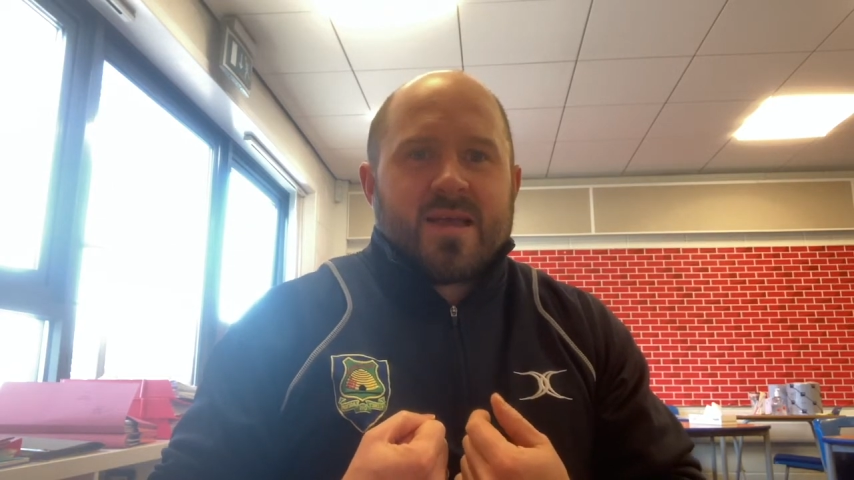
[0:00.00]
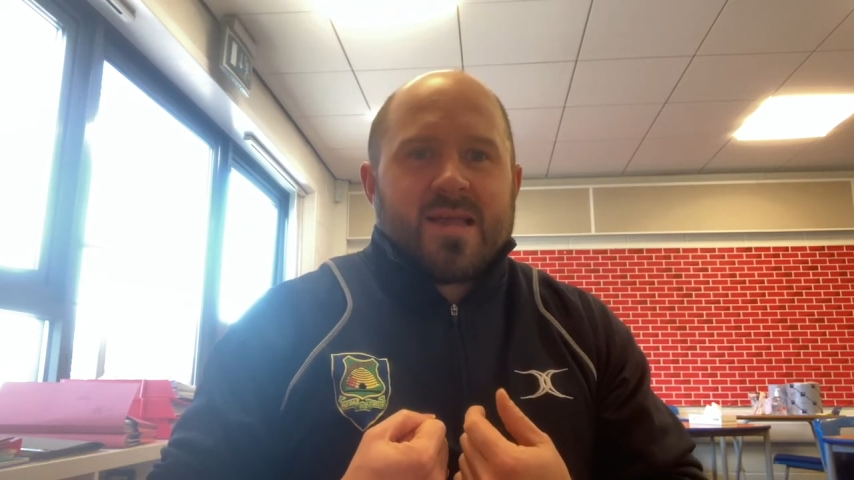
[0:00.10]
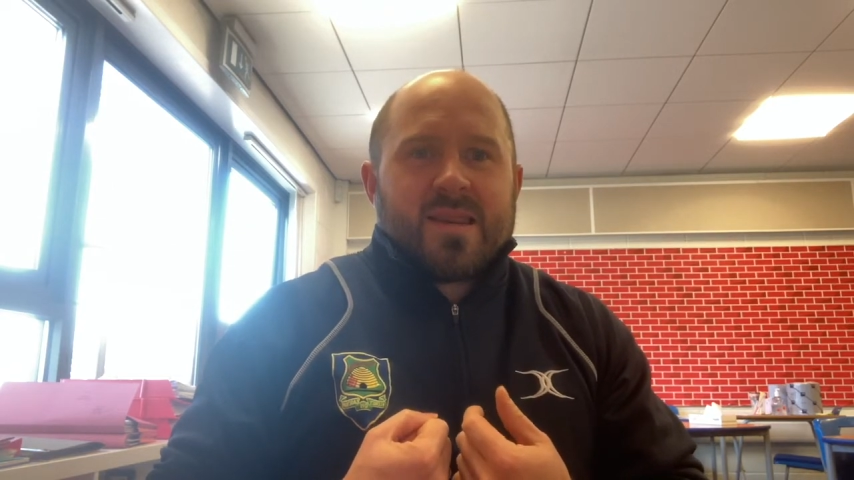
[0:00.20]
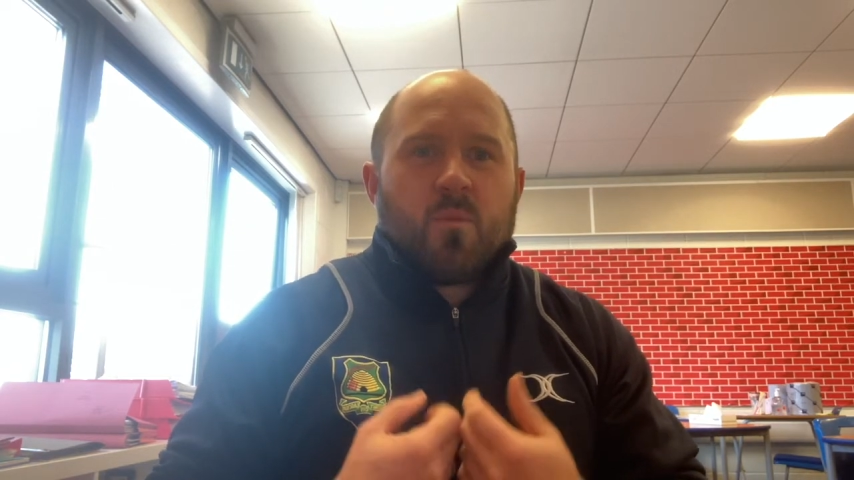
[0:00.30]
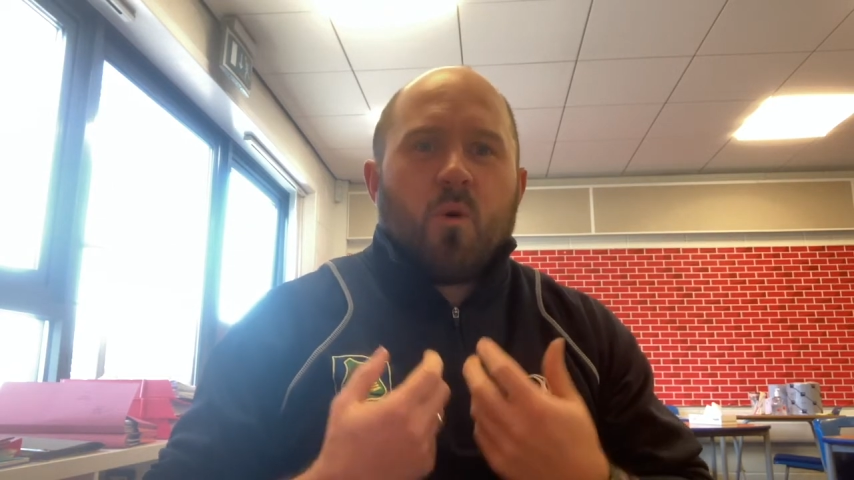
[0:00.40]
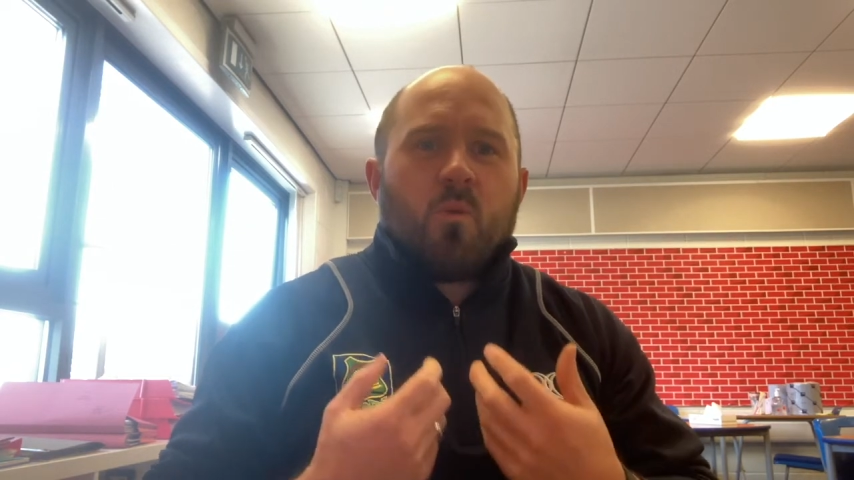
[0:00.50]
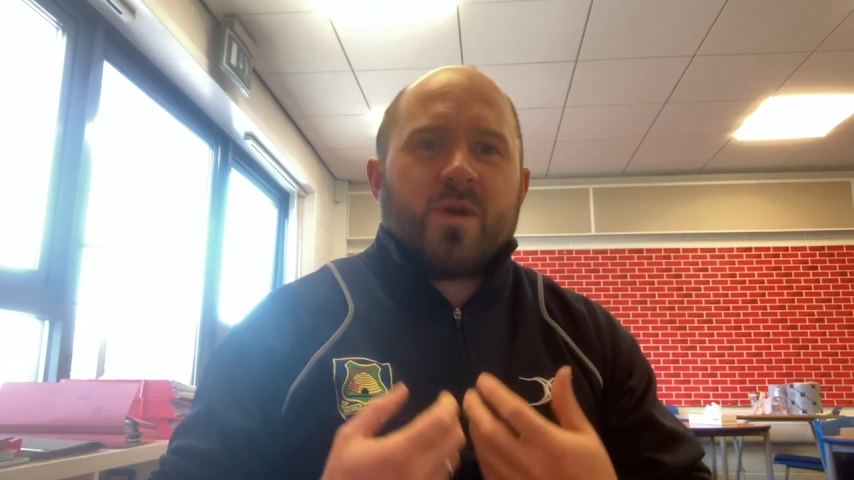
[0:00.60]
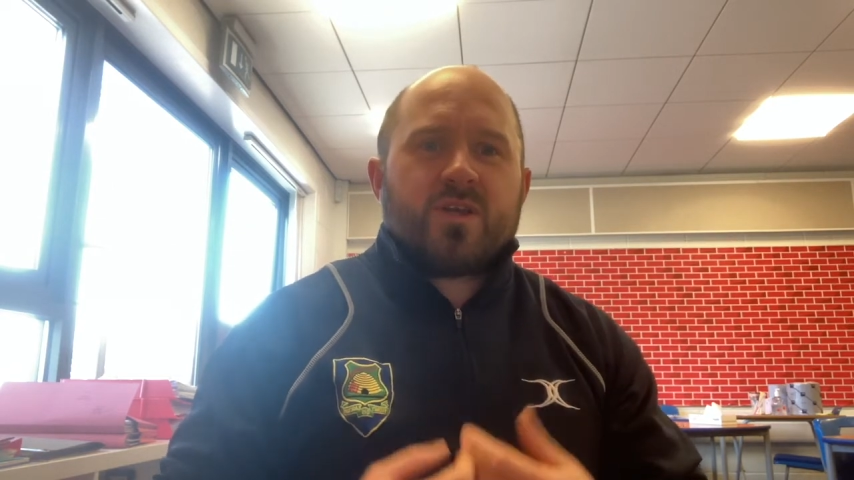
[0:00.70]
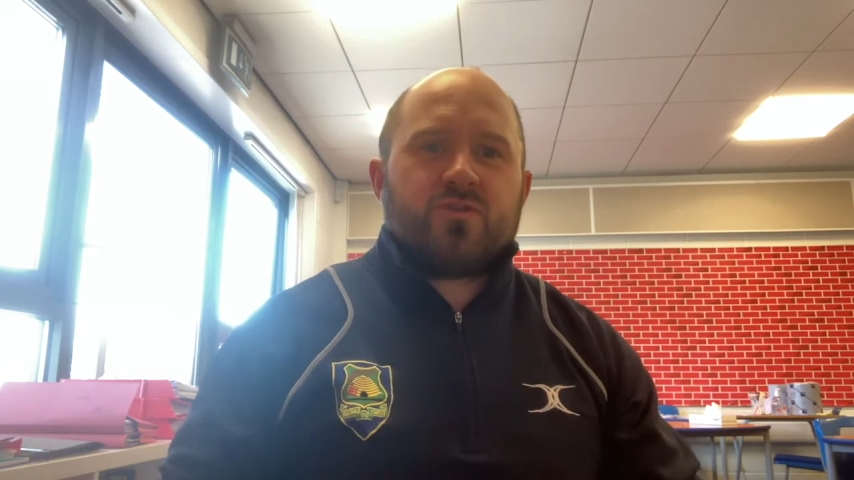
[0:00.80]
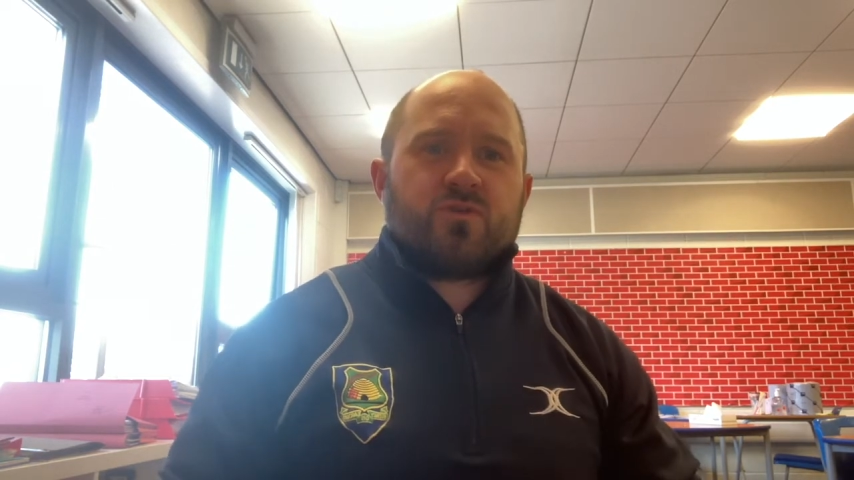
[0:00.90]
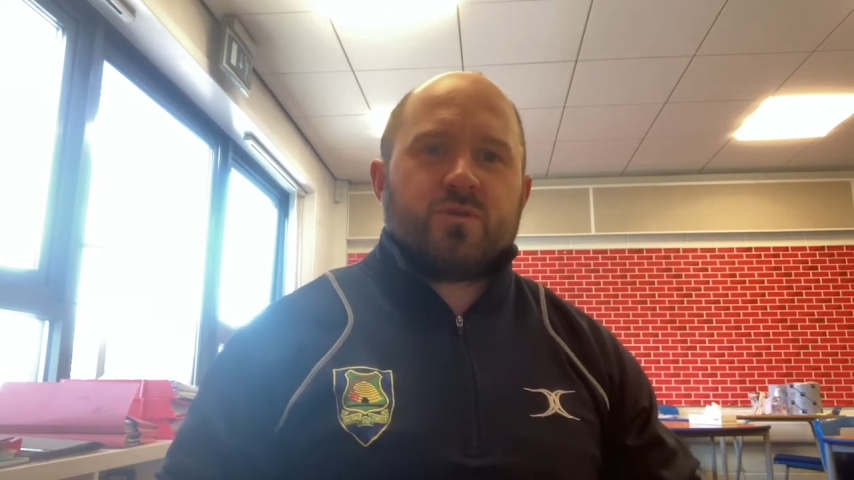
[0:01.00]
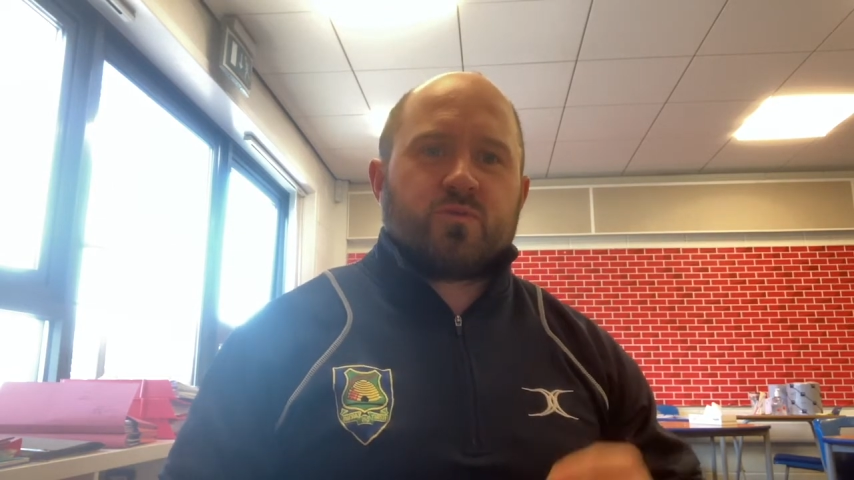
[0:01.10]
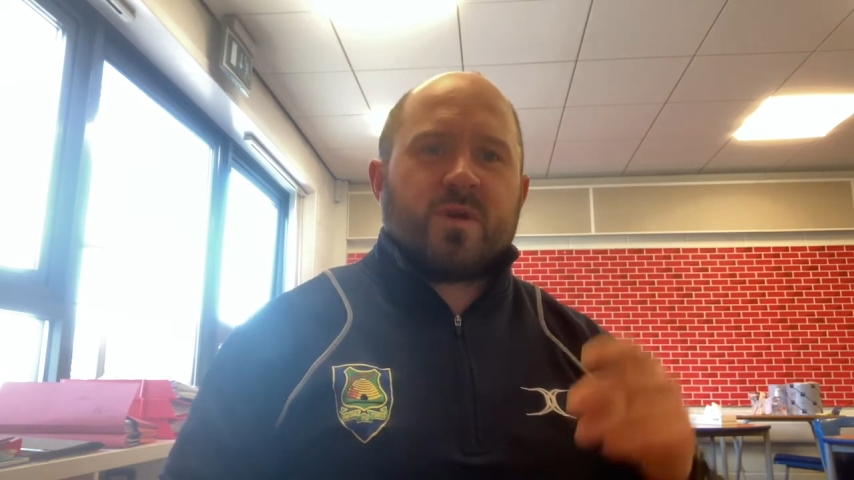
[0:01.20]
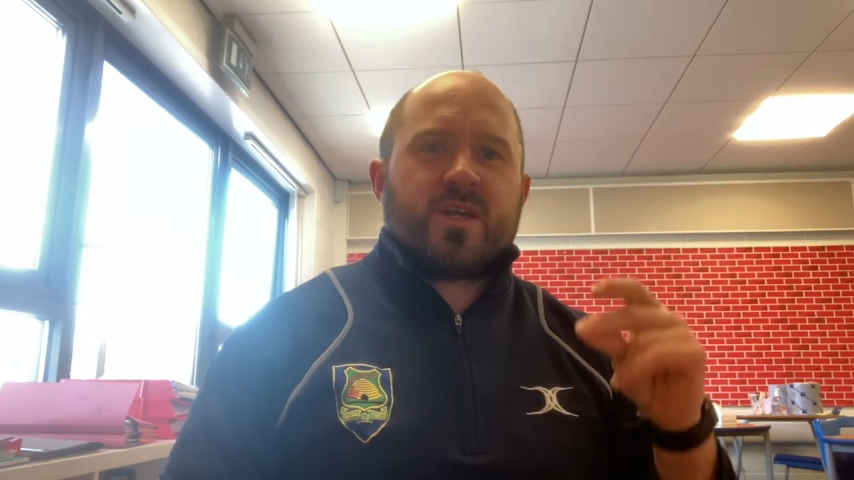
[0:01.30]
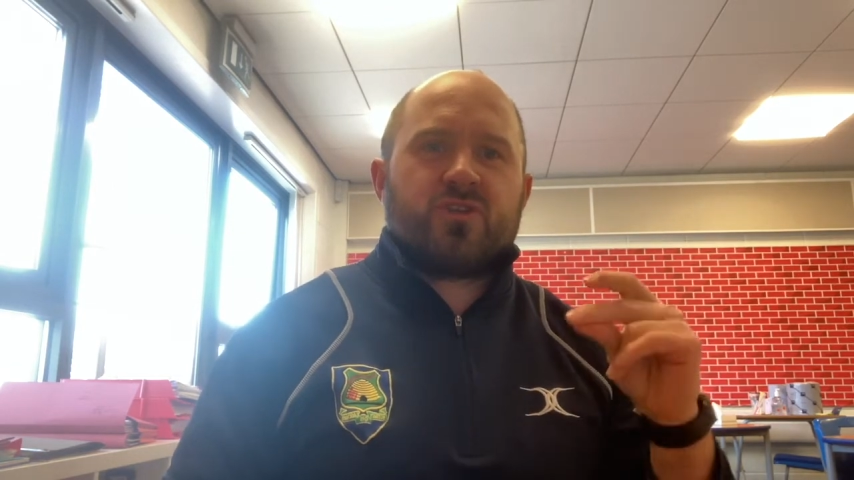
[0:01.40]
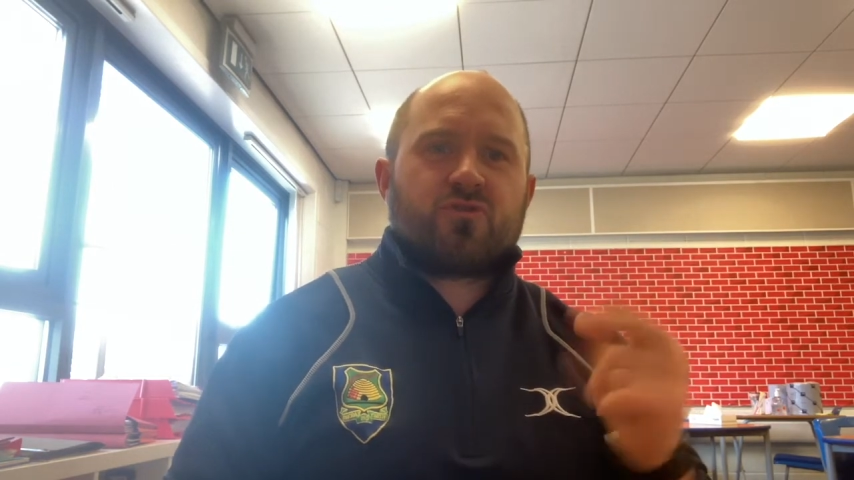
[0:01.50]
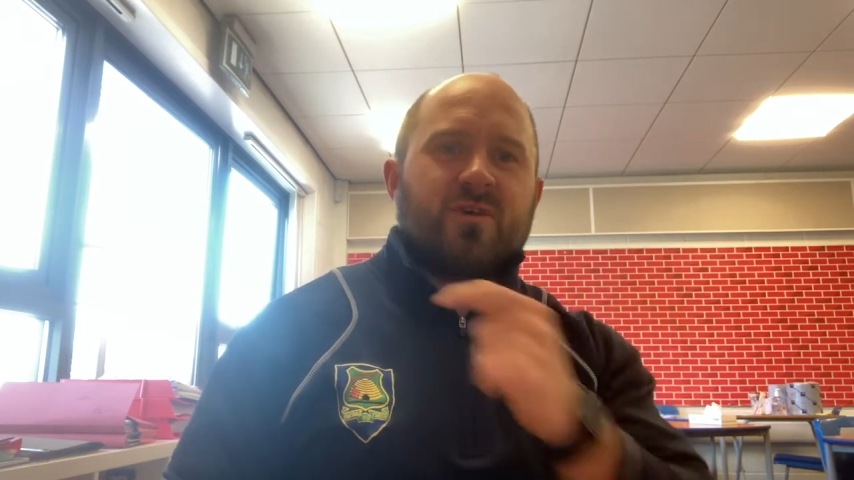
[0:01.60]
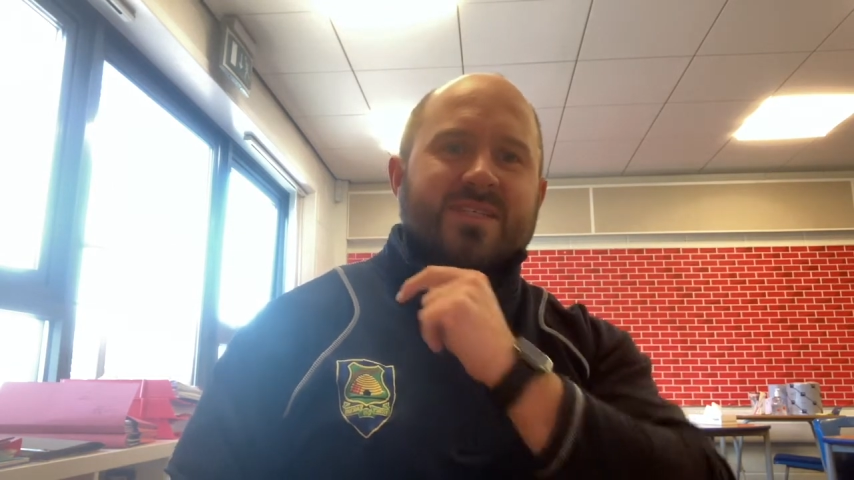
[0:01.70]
Now what we can do is we can try